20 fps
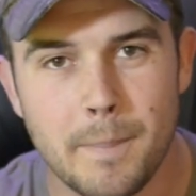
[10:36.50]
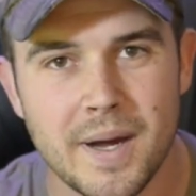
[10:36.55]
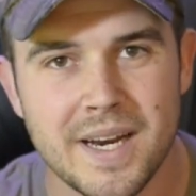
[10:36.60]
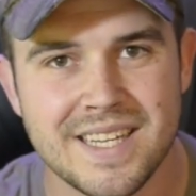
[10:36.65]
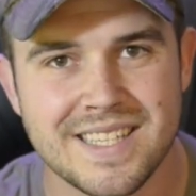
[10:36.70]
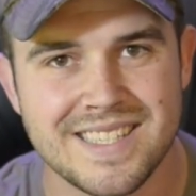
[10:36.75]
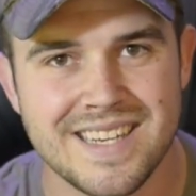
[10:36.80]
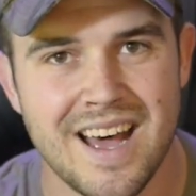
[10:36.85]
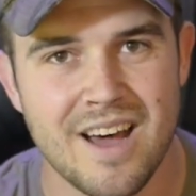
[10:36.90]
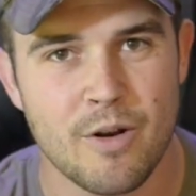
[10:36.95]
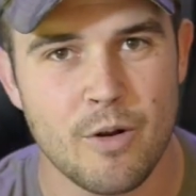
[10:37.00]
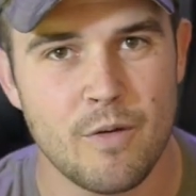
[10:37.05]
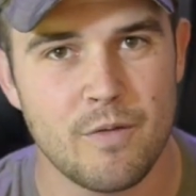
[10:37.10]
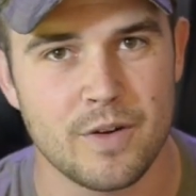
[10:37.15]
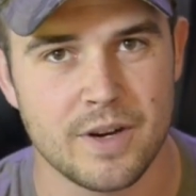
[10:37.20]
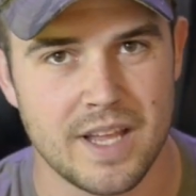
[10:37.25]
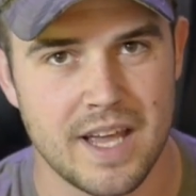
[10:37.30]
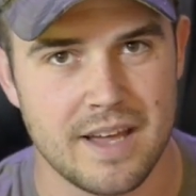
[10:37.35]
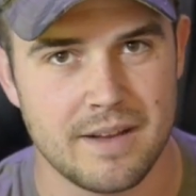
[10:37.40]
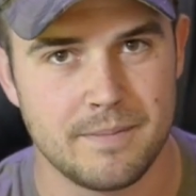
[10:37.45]
But it's not
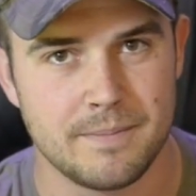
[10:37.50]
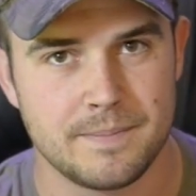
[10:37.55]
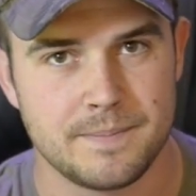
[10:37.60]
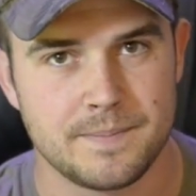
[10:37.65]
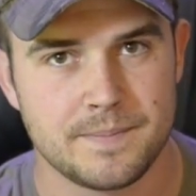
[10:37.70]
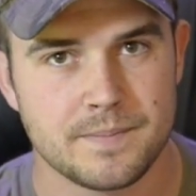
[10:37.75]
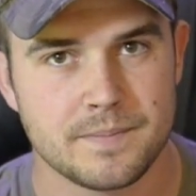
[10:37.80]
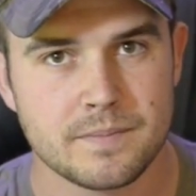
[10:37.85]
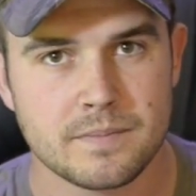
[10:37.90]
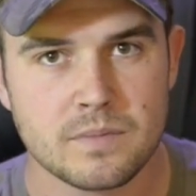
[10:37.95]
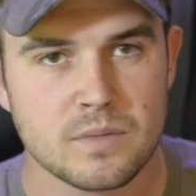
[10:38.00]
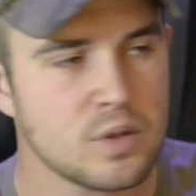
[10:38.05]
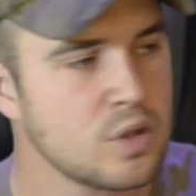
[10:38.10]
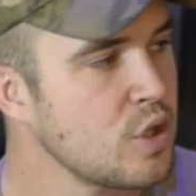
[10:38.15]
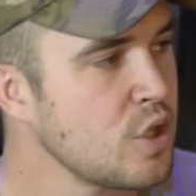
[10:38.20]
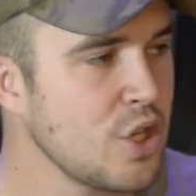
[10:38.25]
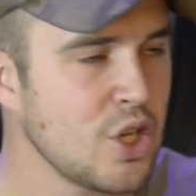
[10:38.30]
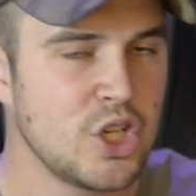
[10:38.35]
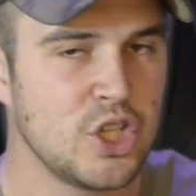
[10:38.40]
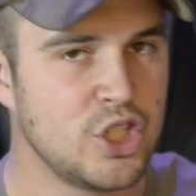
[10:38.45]
over yet.
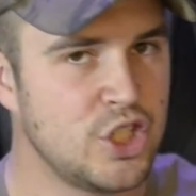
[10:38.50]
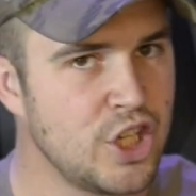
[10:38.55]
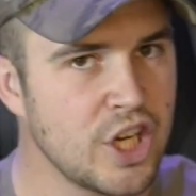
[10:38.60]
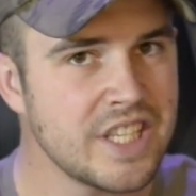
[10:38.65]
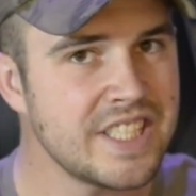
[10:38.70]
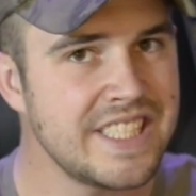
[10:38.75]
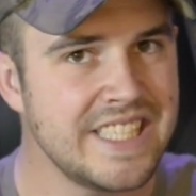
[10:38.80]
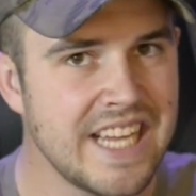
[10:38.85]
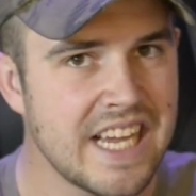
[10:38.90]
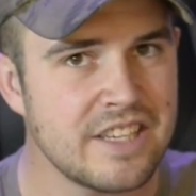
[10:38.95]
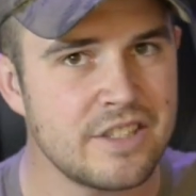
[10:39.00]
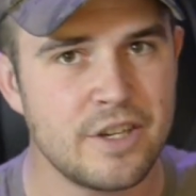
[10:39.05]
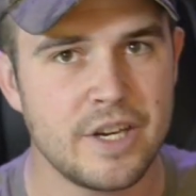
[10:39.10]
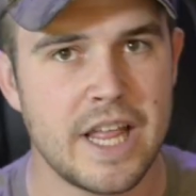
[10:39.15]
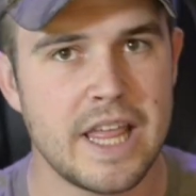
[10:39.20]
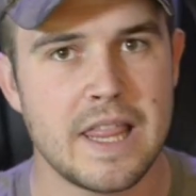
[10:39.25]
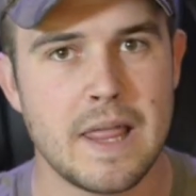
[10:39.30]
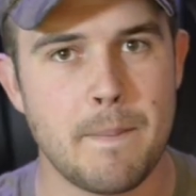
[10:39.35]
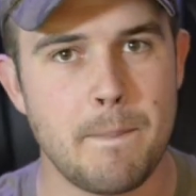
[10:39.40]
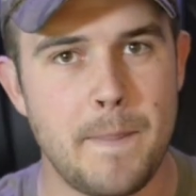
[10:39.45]
Just
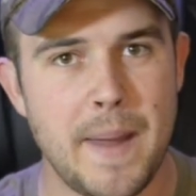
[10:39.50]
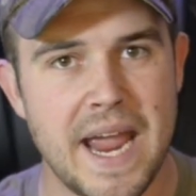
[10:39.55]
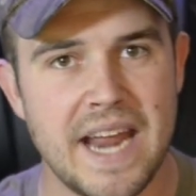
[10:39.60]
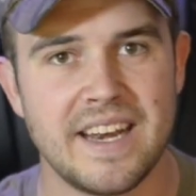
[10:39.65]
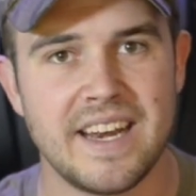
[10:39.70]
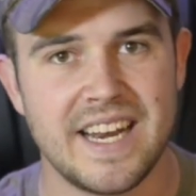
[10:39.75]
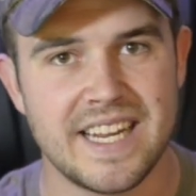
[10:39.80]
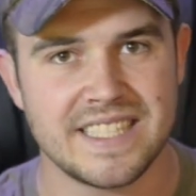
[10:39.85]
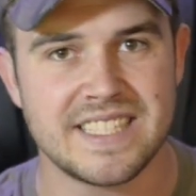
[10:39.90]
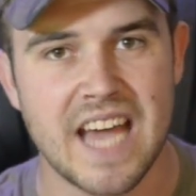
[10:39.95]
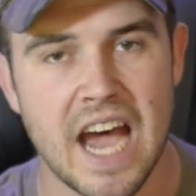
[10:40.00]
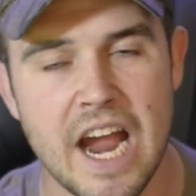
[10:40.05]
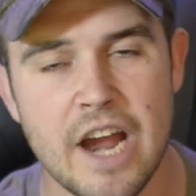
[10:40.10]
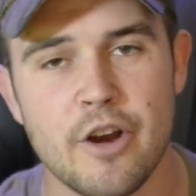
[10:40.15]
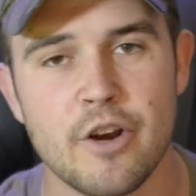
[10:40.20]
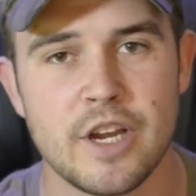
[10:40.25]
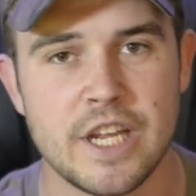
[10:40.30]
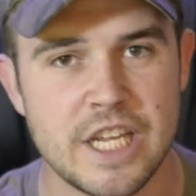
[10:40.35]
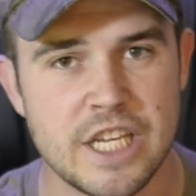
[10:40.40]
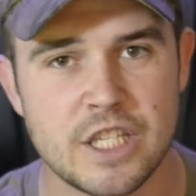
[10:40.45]
yesterday, they banned an entire